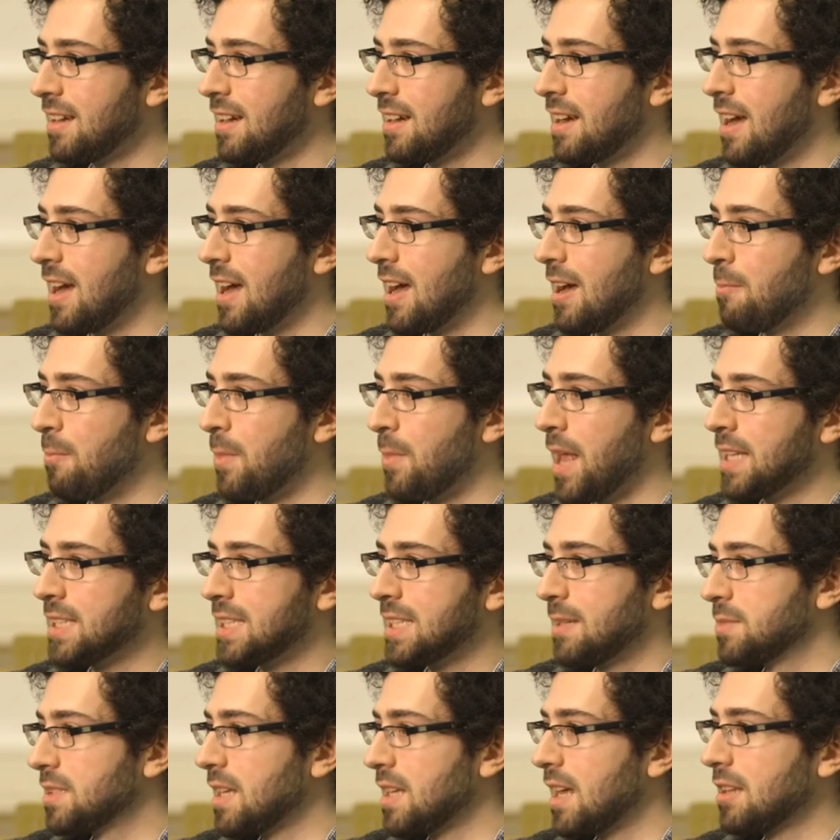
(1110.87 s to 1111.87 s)
Um, and it
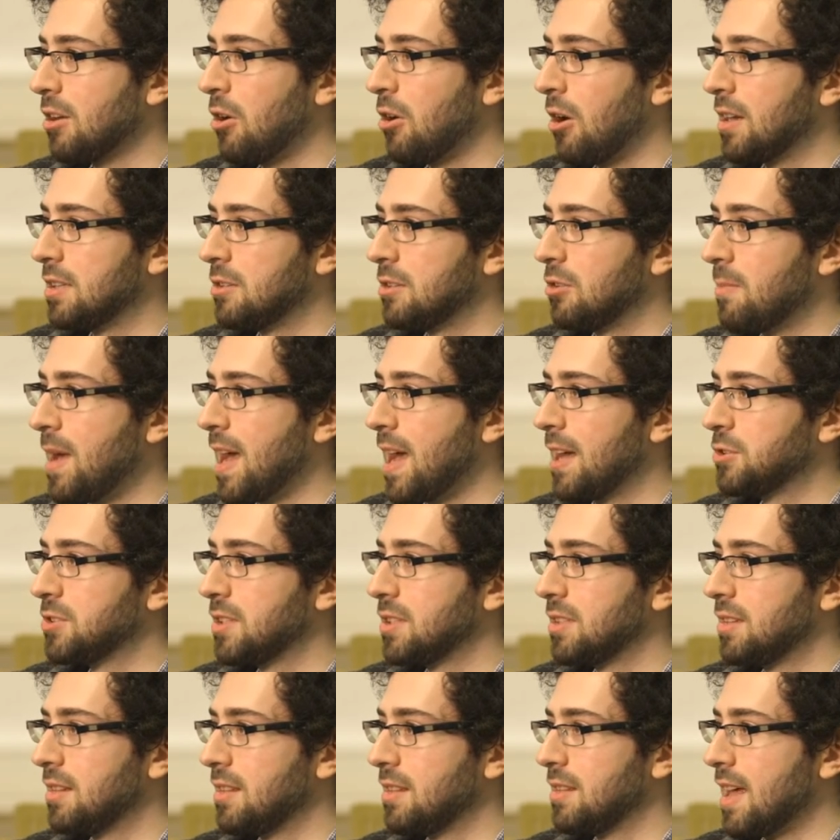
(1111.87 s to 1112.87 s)
seems not that hard to
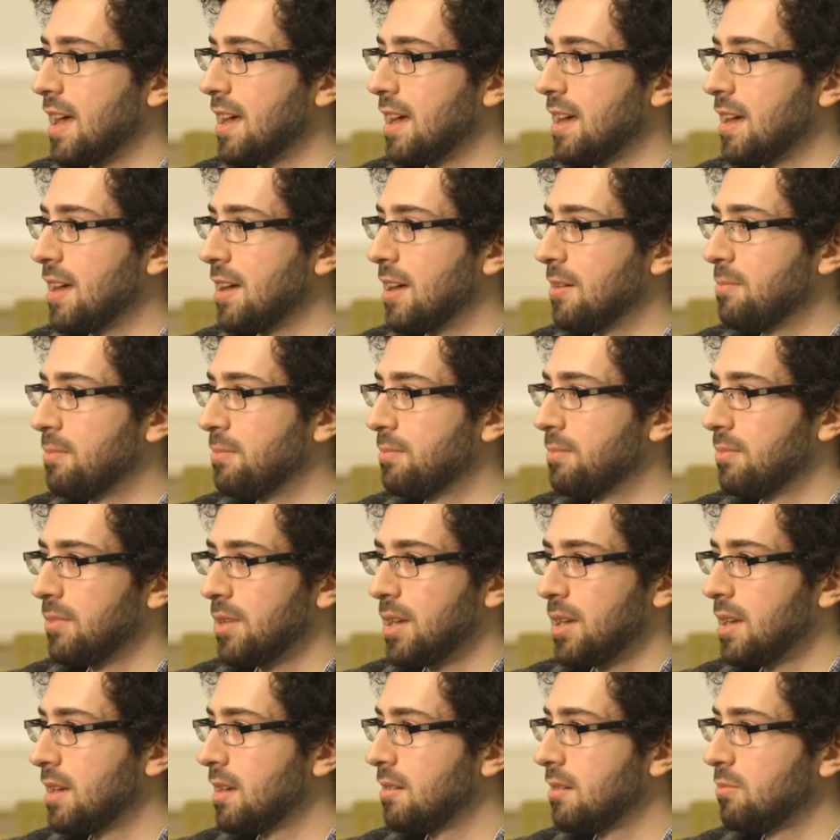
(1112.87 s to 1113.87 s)
imagine that, um,
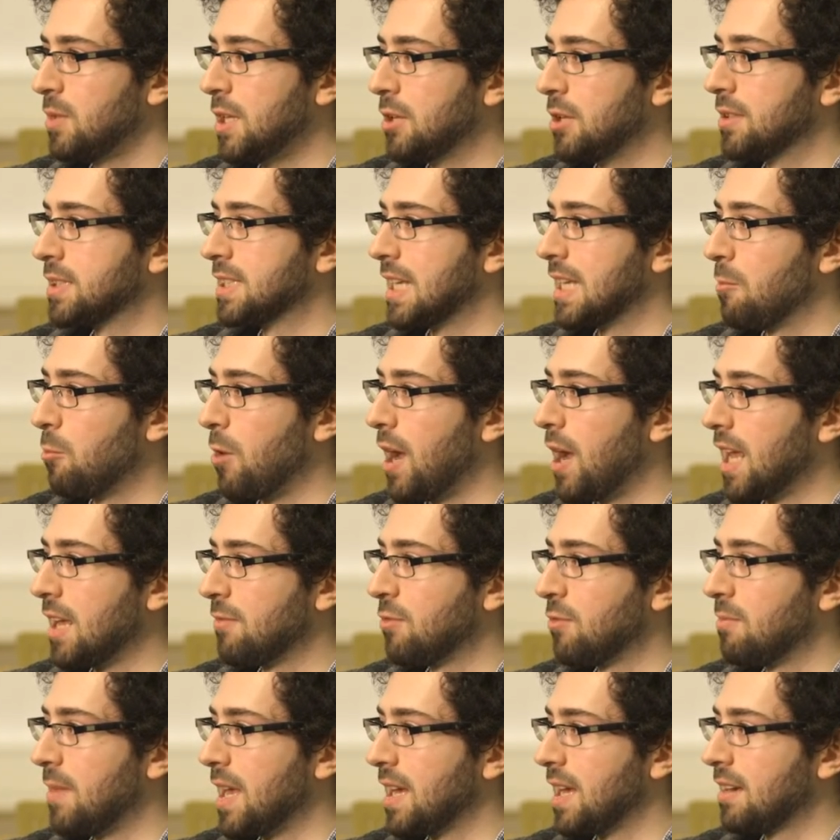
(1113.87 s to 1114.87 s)
you know, in the same way,
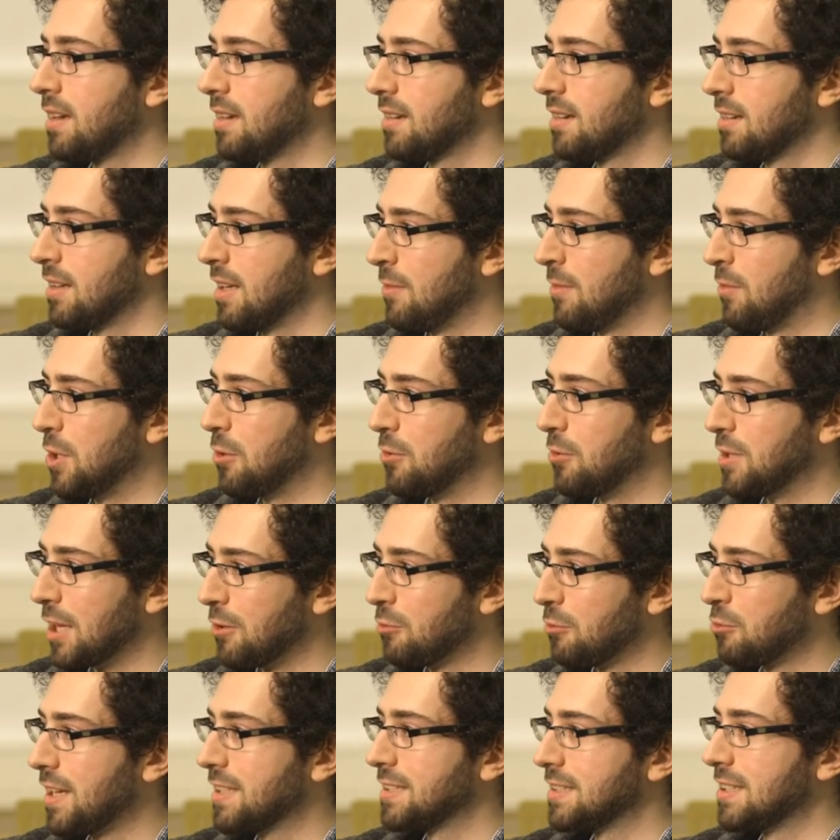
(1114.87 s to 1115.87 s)
if you make, if you do another
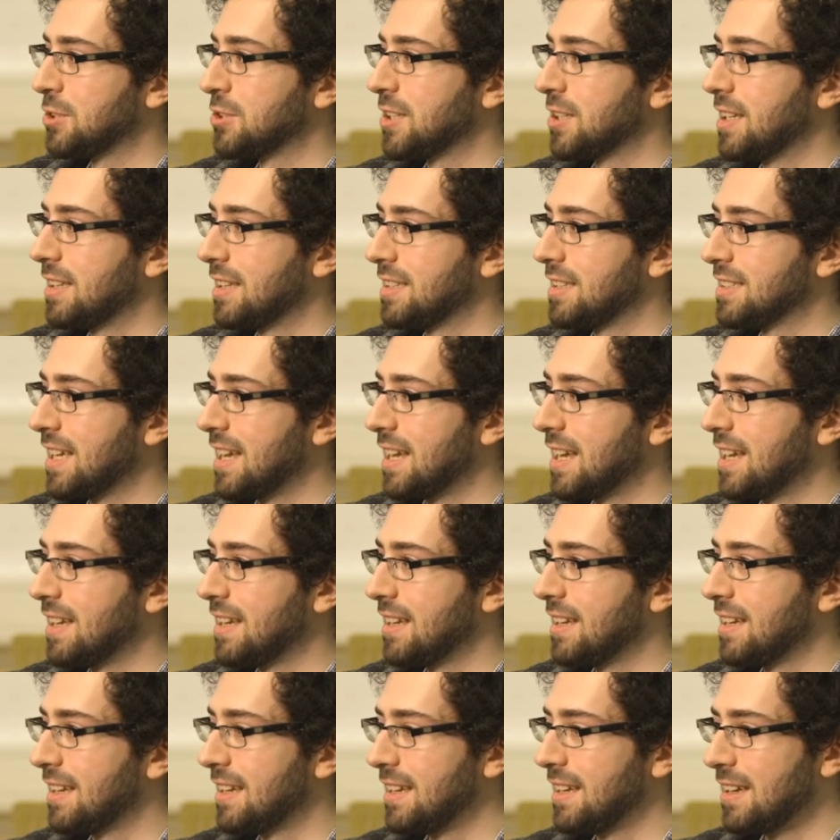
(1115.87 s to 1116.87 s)
transition, let's
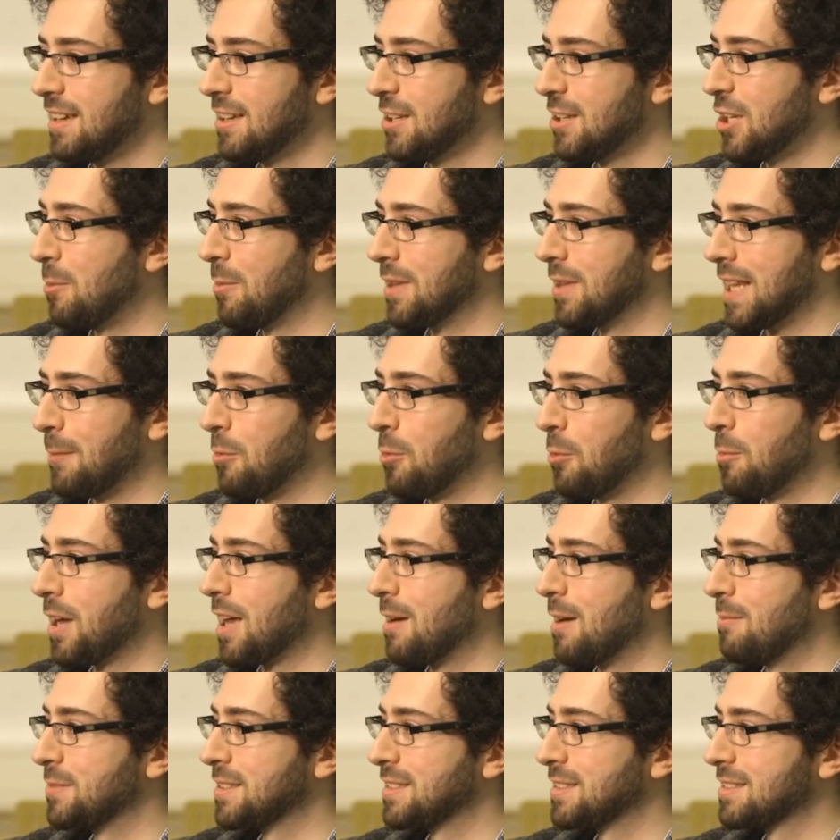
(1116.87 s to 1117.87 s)
say human labor
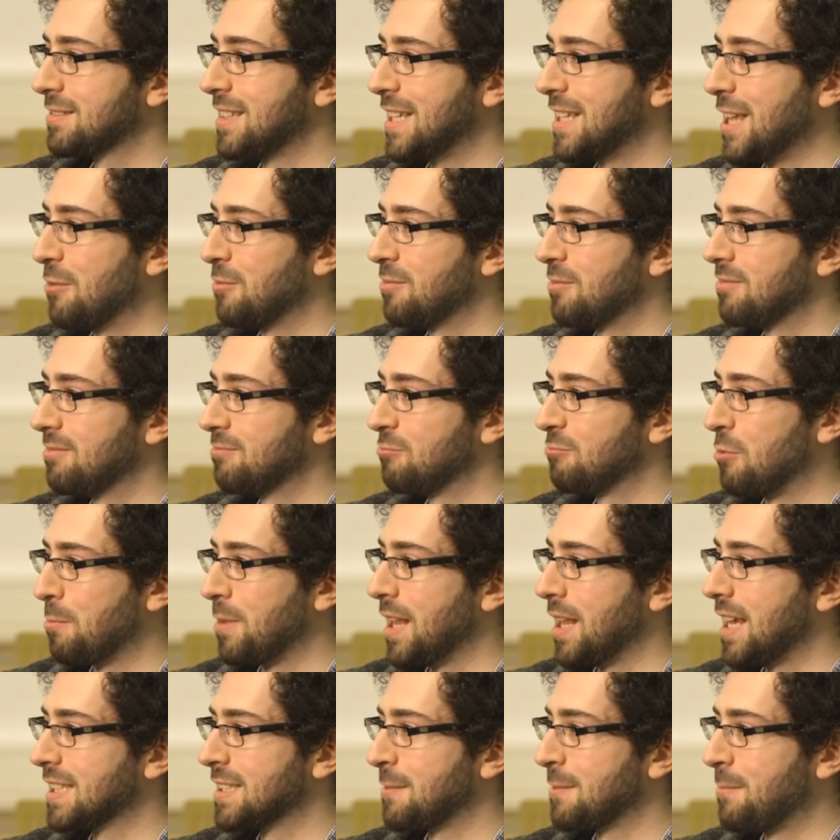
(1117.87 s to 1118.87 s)
becomes, you know,
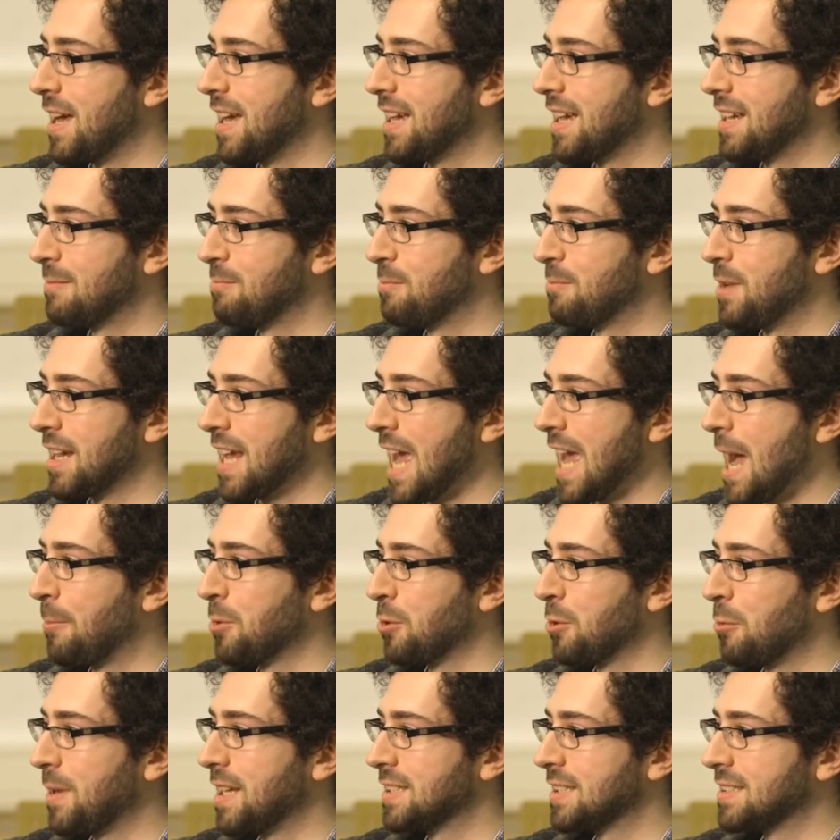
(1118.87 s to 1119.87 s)
replaced by by
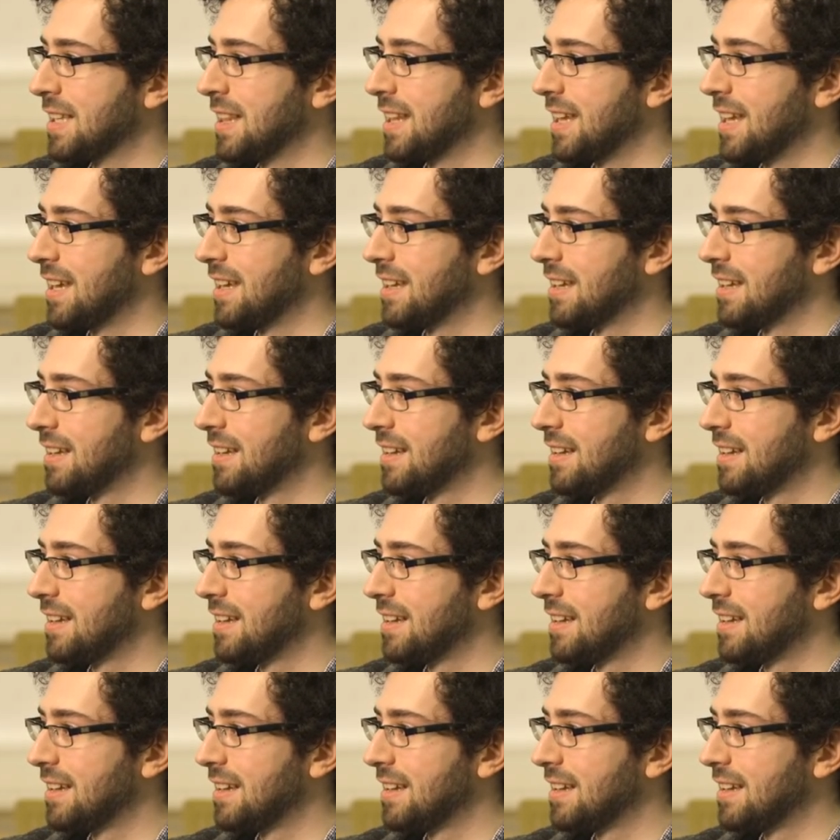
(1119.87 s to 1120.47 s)
capital, basically,